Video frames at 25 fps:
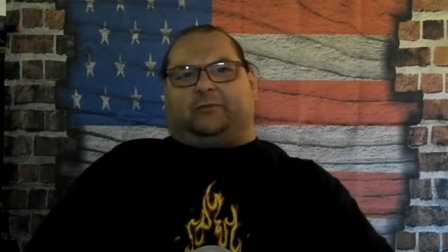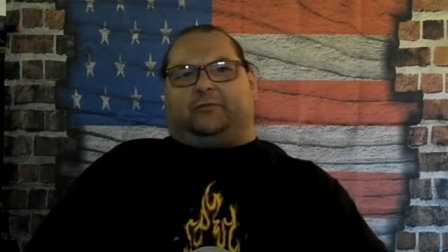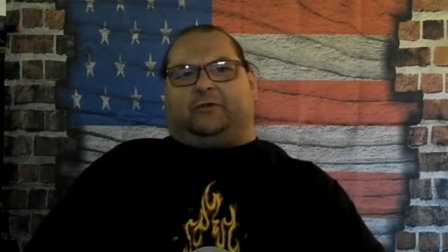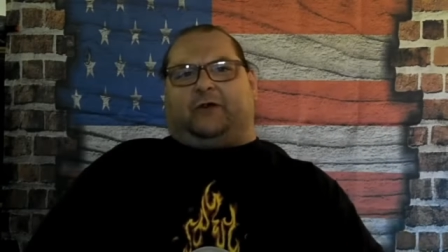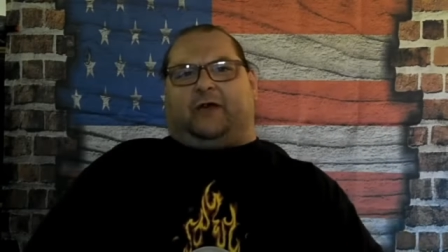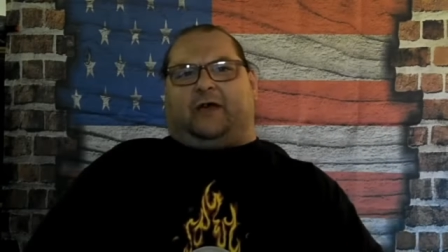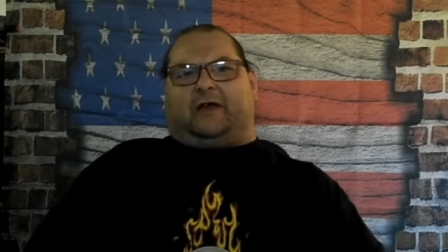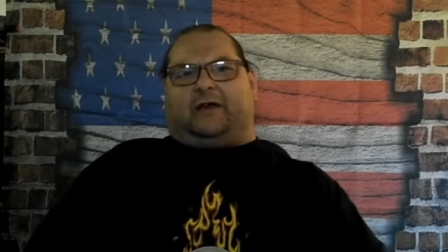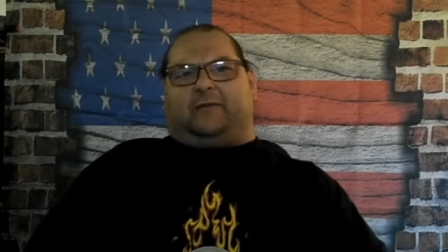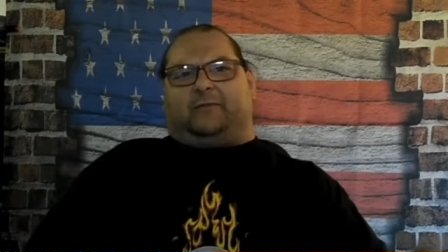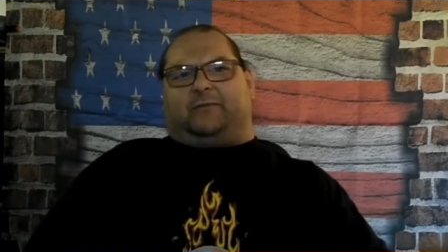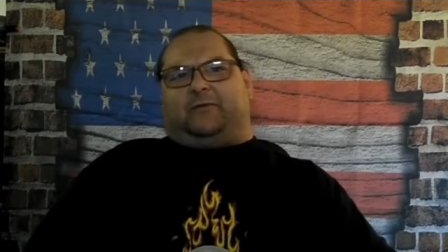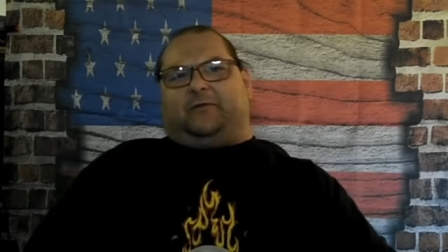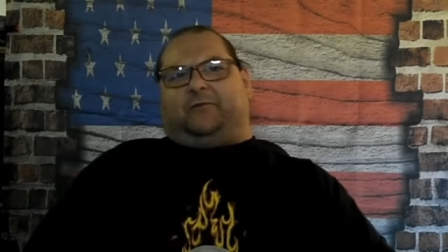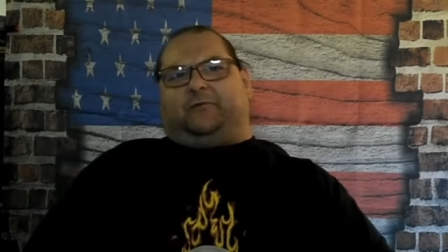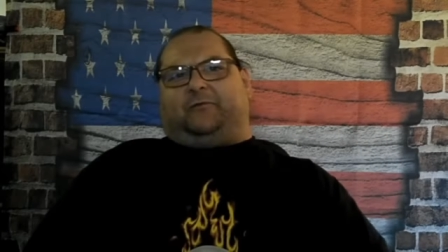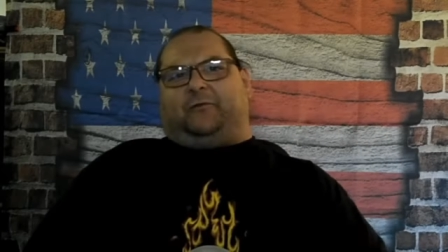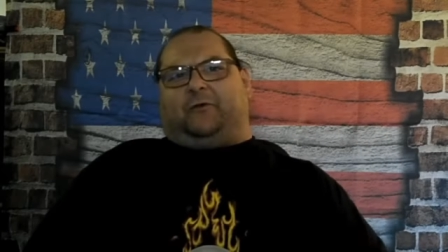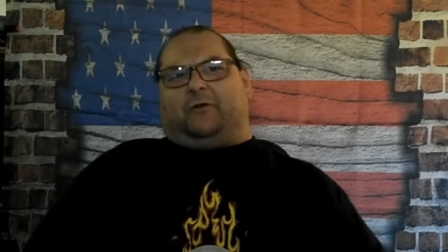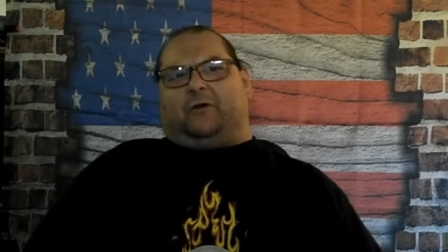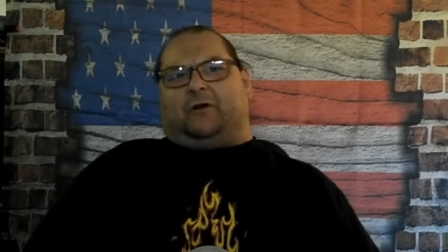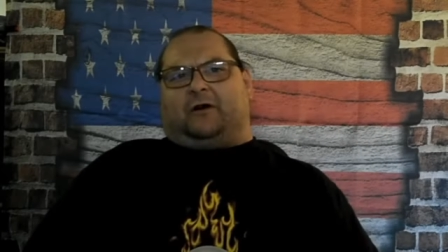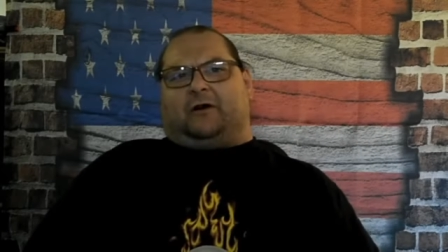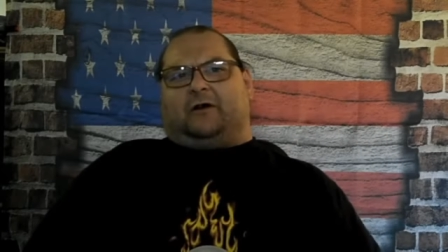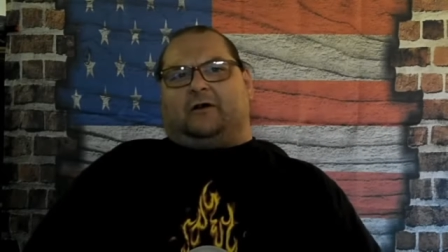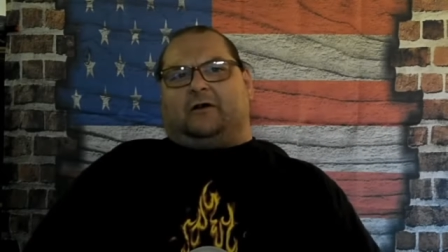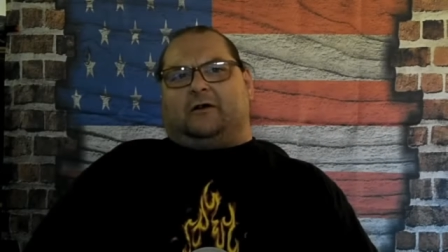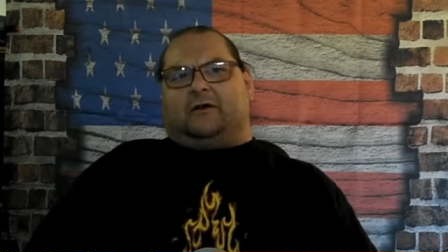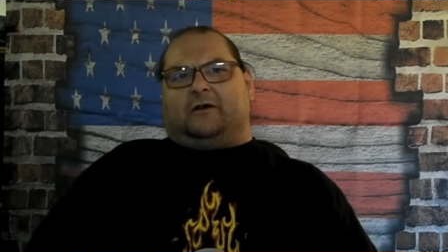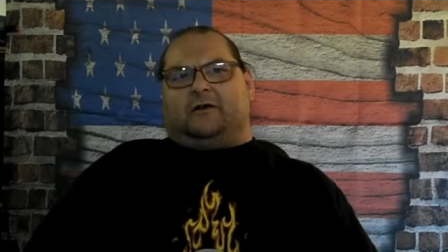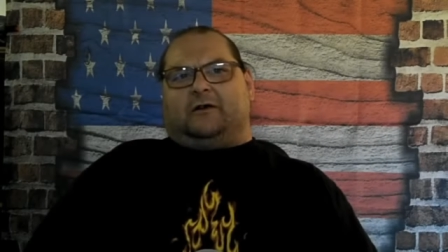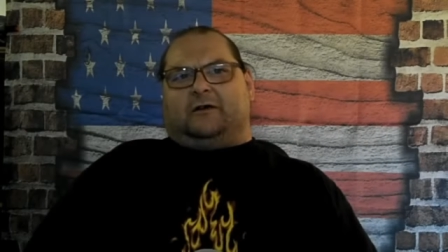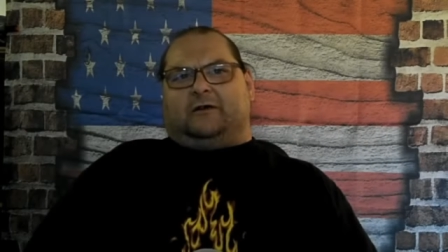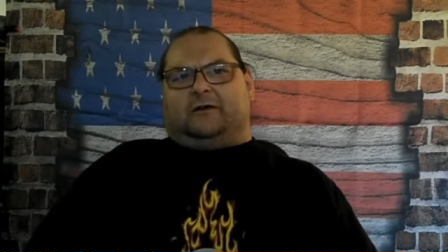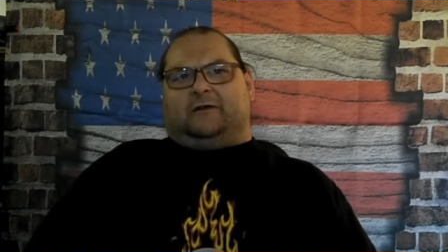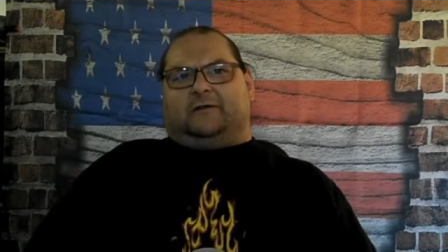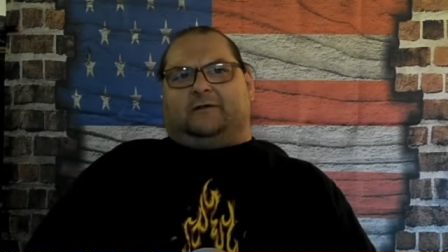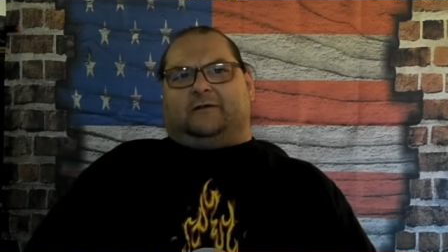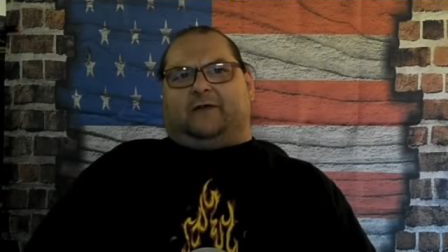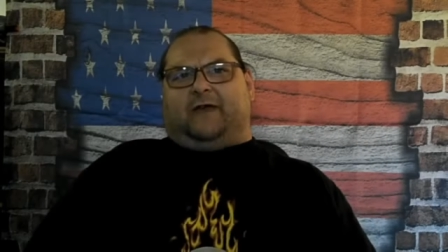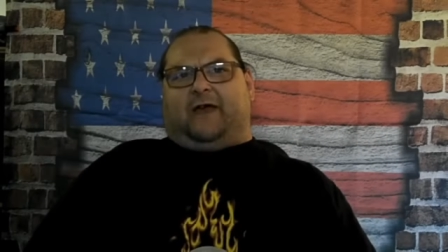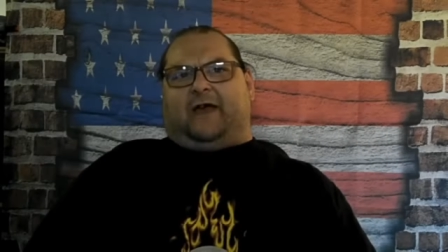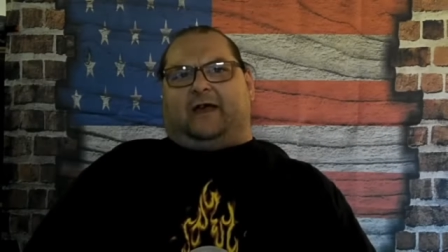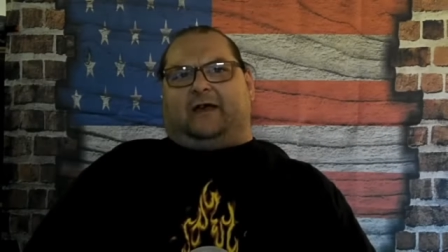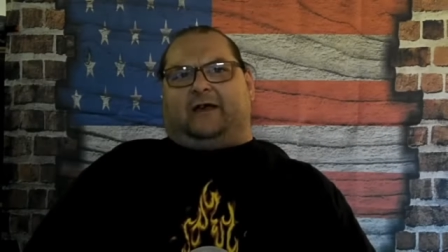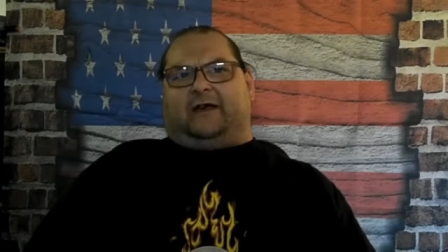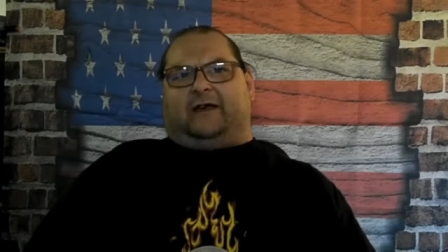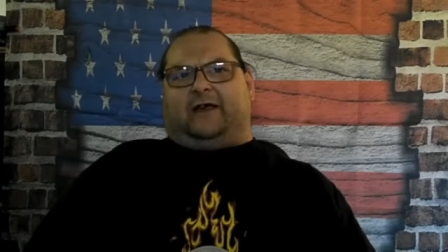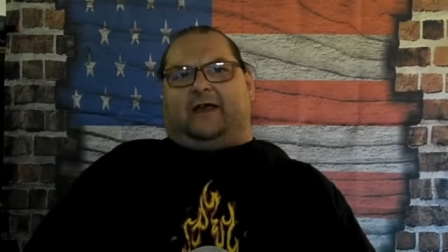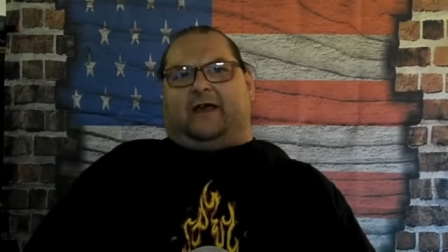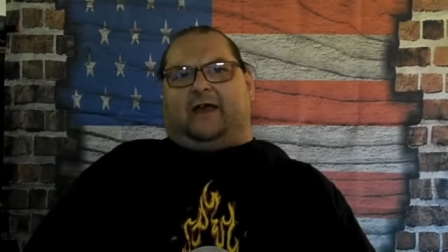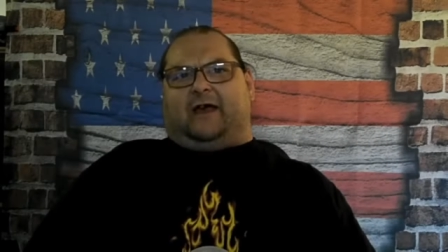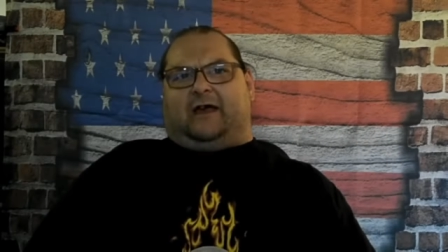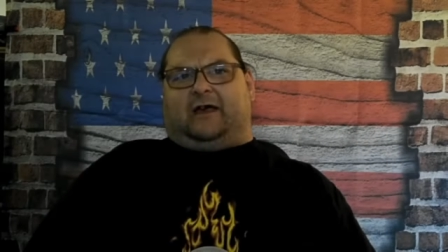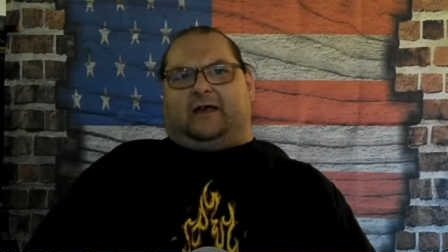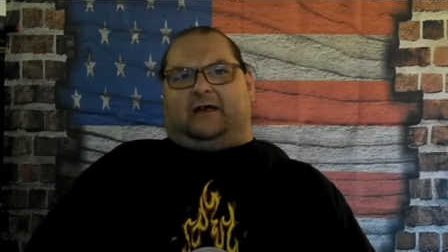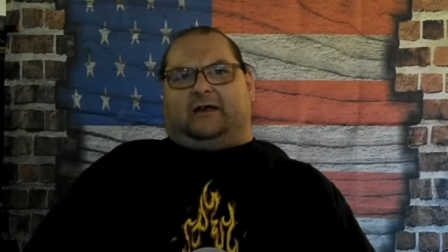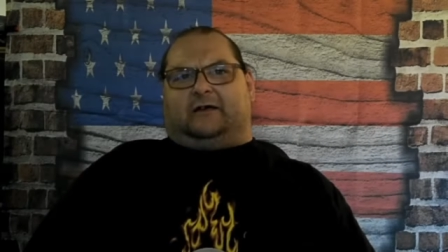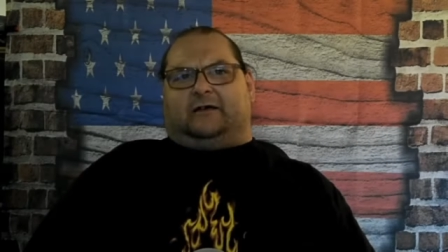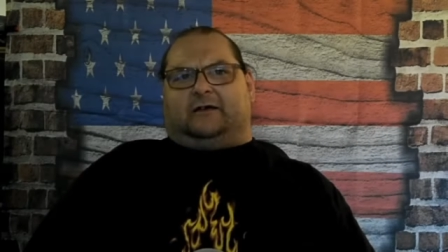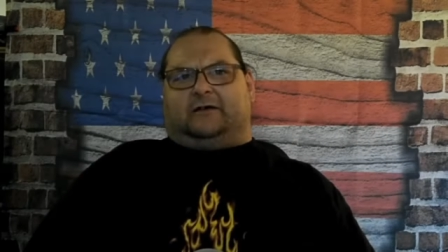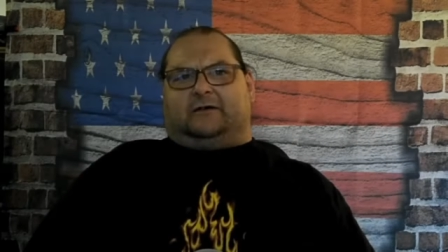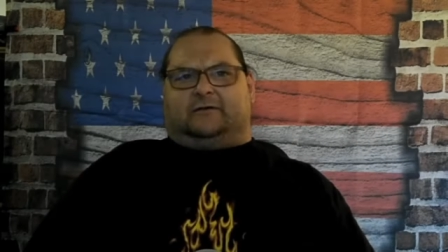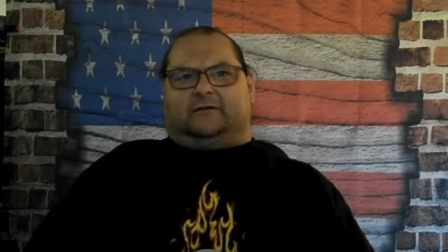planet before the NEA.